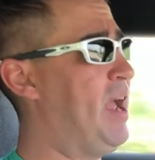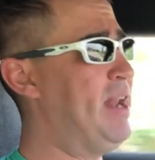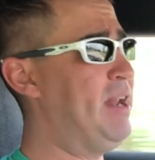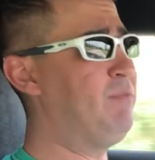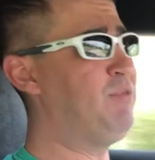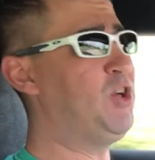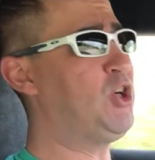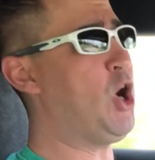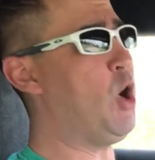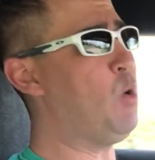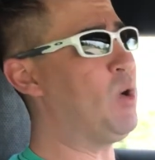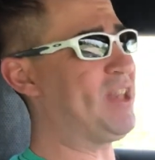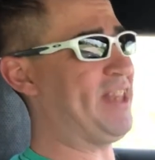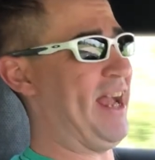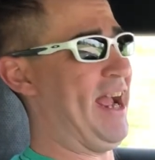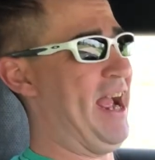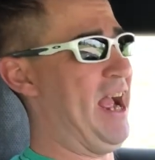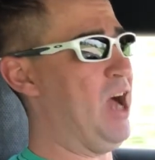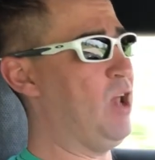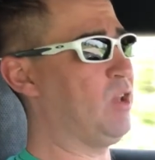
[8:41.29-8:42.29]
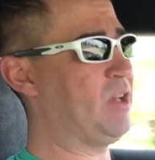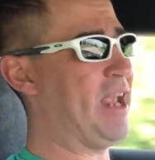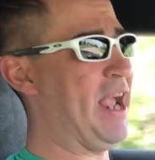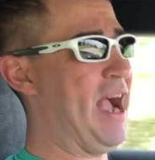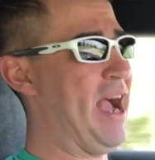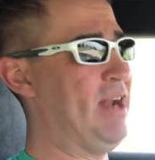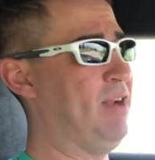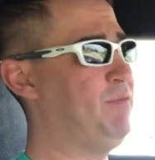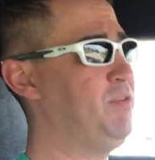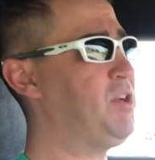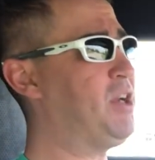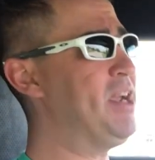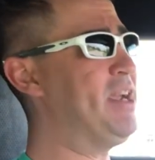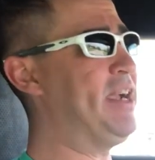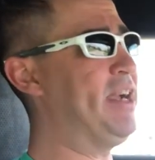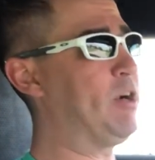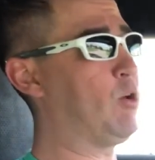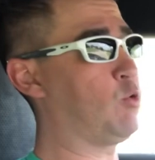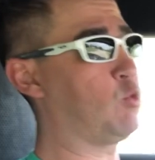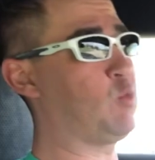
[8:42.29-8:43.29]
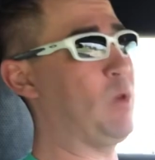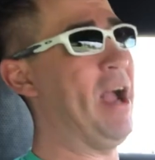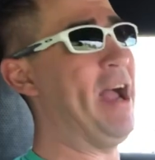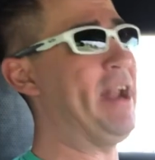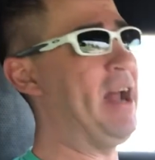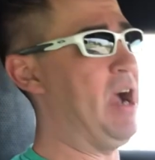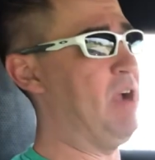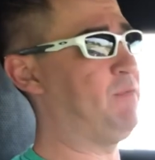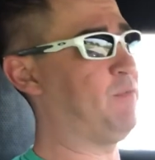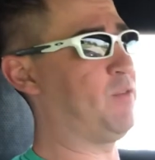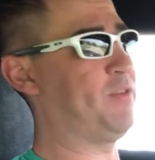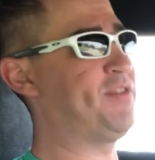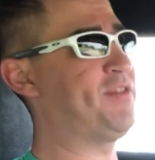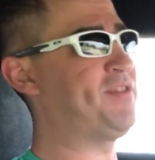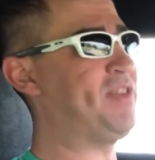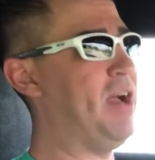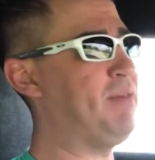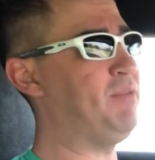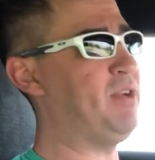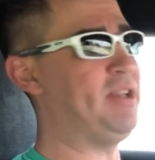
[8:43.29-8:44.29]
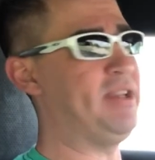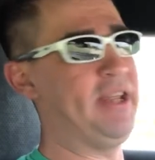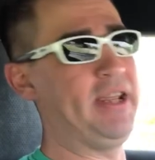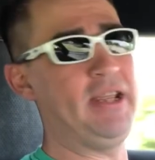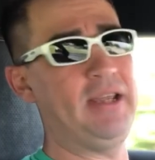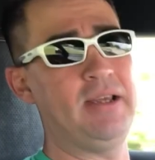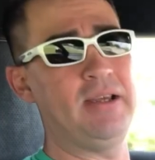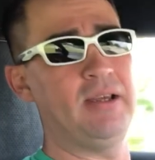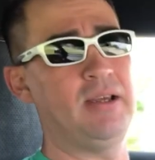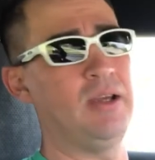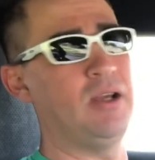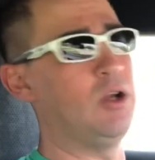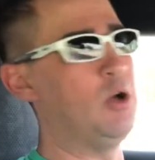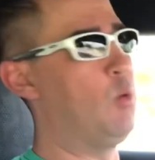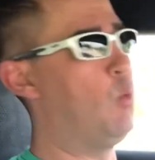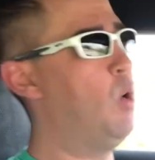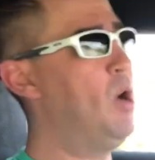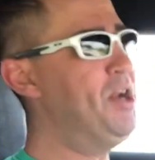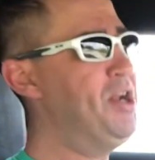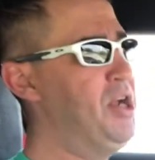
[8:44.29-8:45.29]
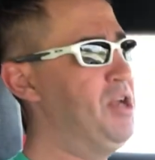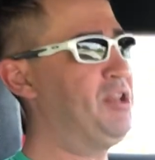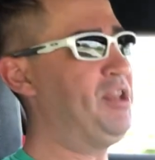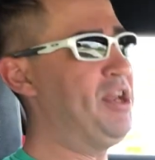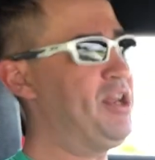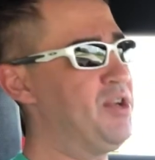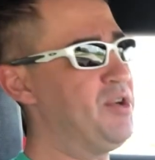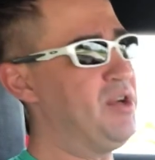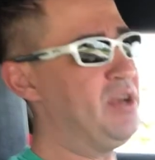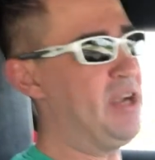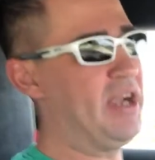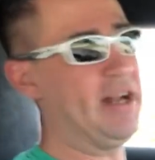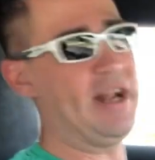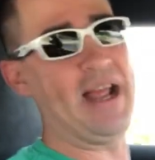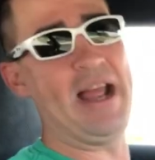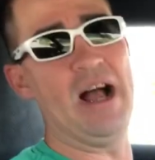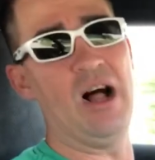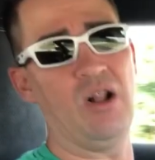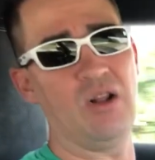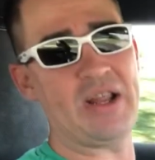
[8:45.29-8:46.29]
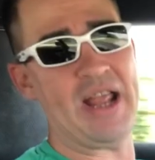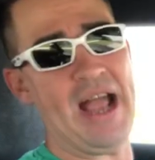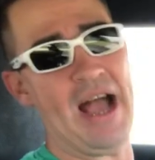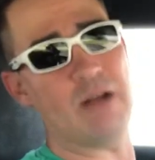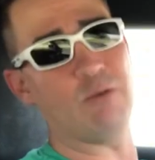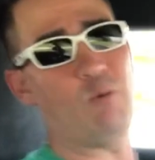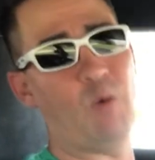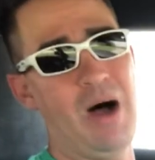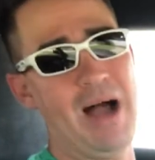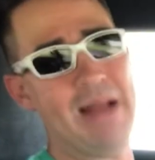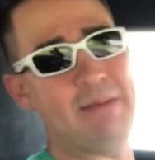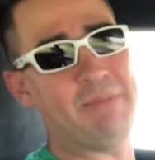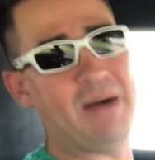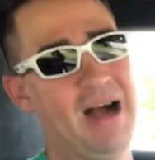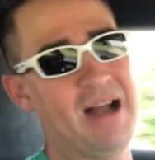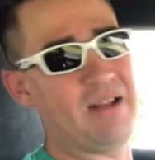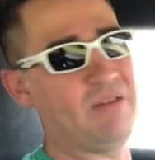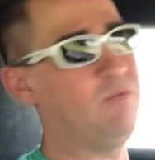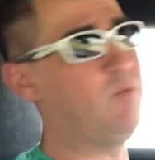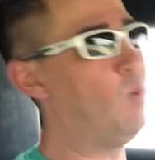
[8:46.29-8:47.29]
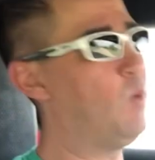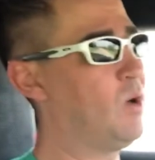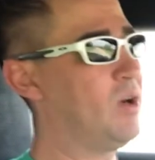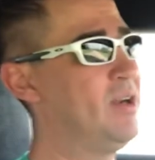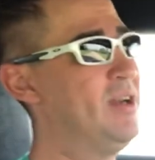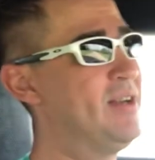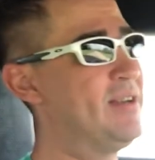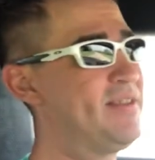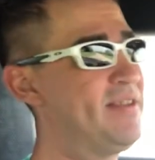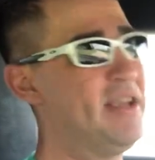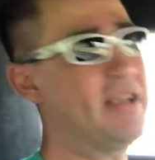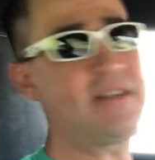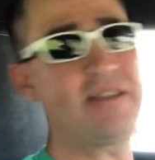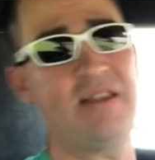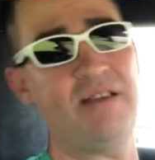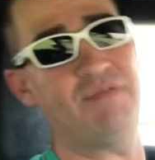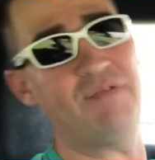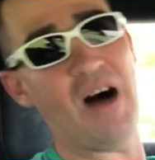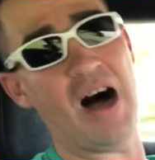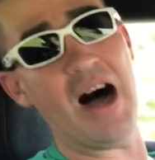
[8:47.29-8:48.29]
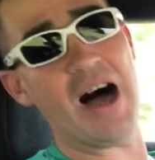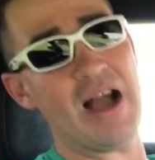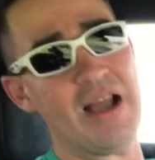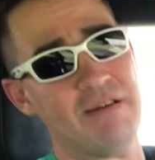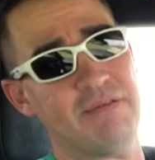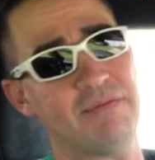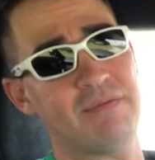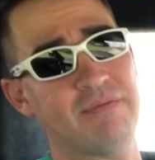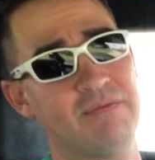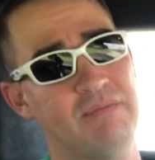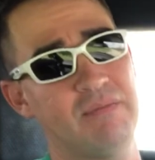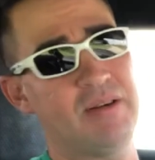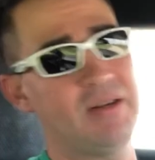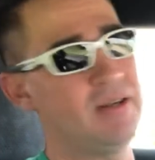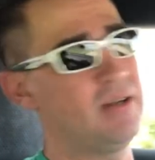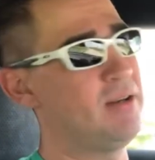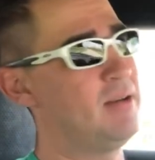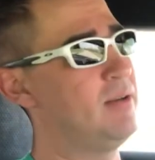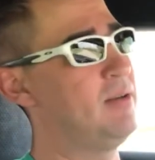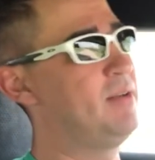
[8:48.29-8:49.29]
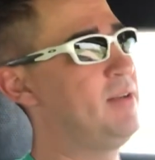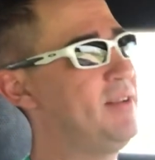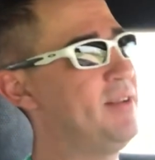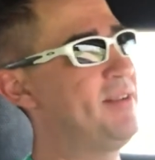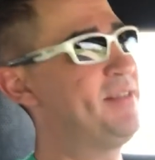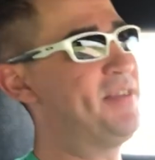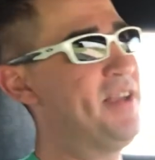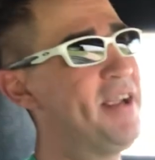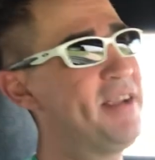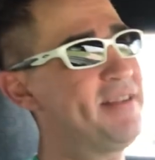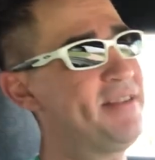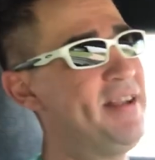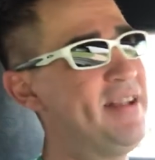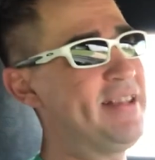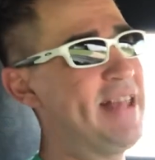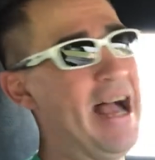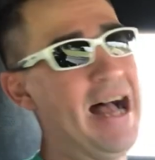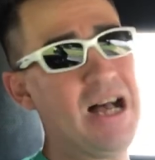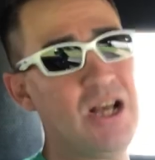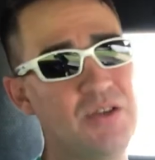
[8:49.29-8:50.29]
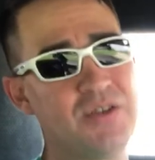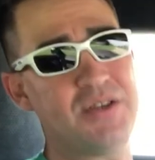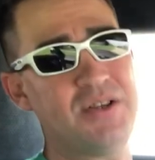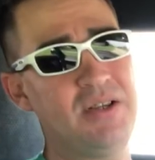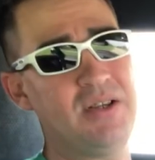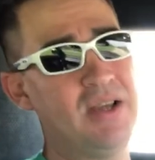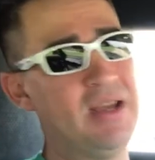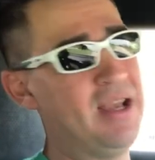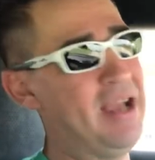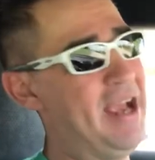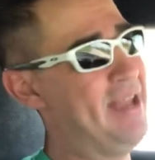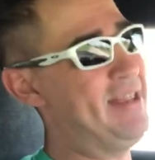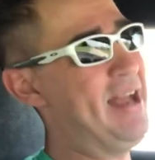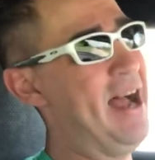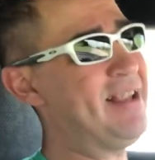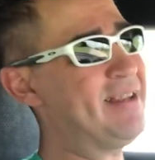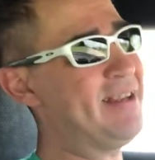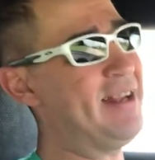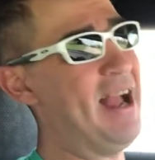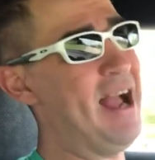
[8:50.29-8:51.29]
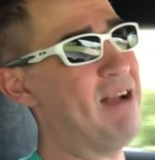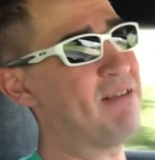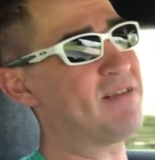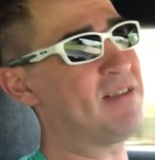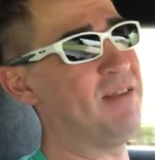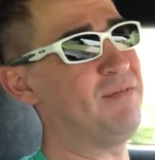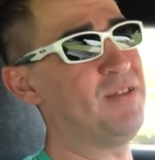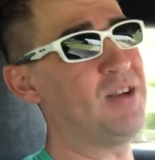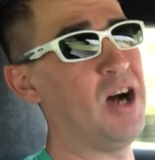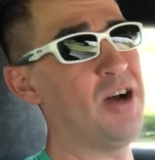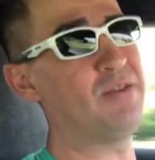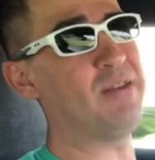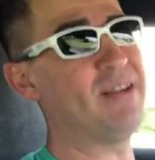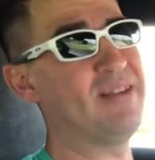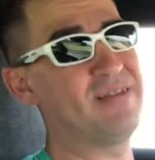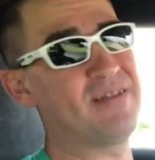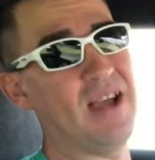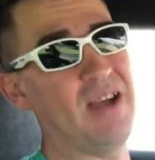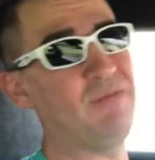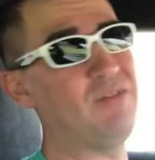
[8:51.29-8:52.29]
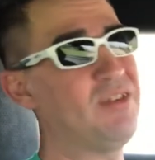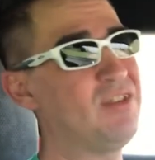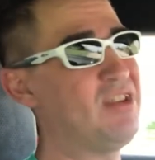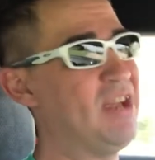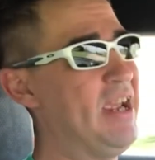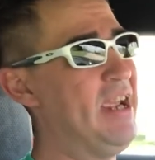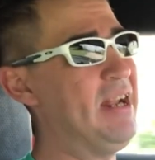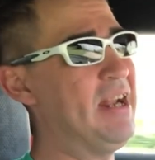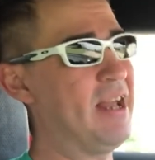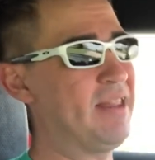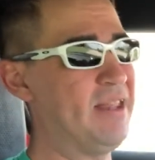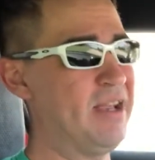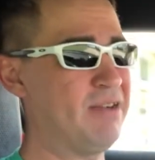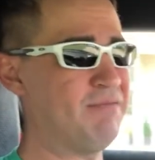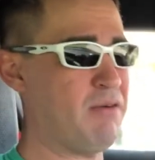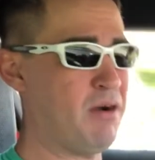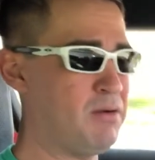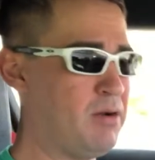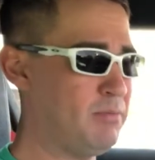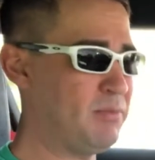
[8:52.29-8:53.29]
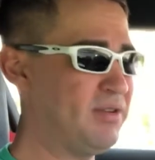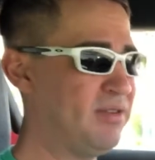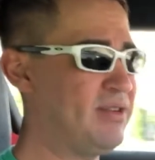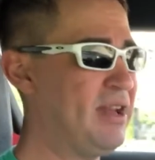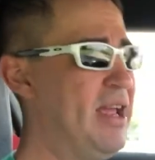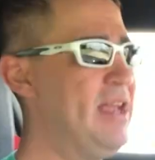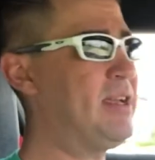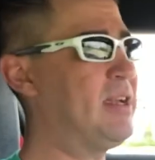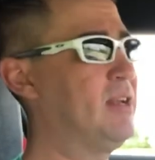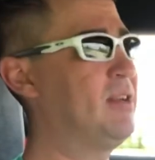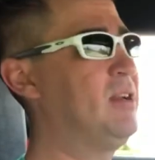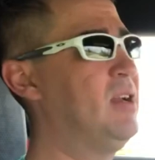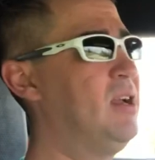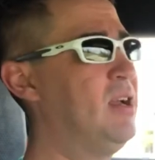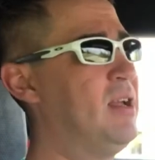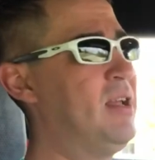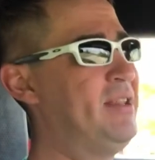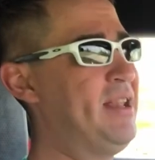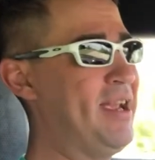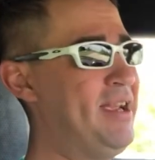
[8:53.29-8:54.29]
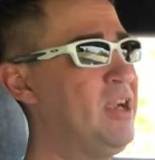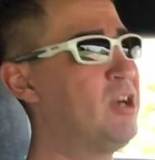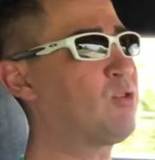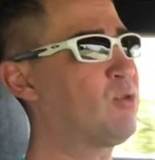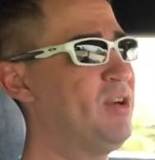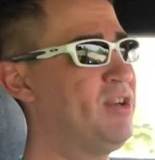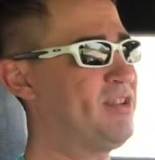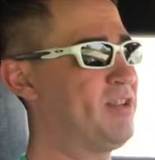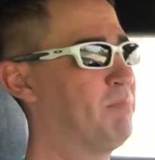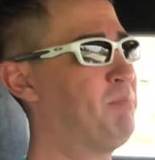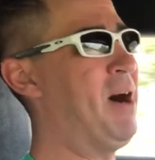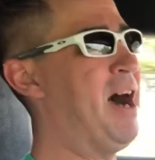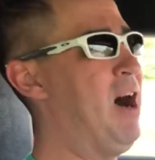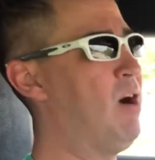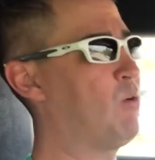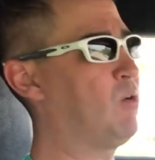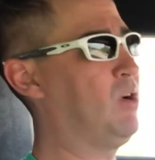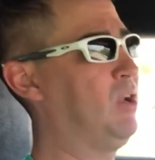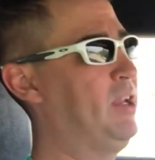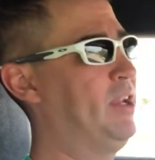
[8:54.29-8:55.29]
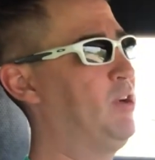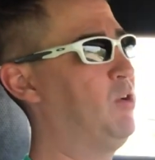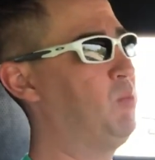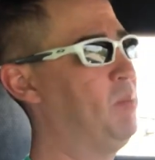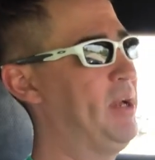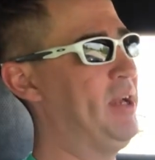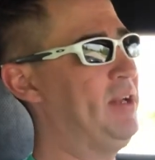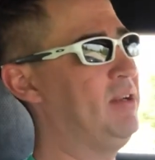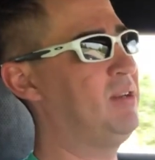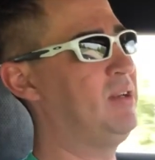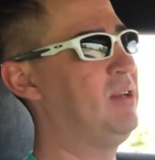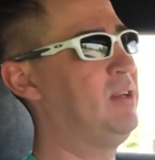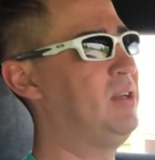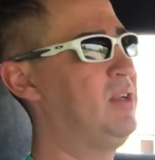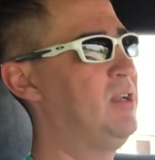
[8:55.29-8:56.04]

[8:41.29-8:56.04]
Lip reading: and if you go with the Hellcat, if you can get a Redeye for 70, what do you think you can get a Hellcat wide body for? 65? 60,000? And that's going to have 717, I think, if I'm not mistaken. They increased the power a little bit,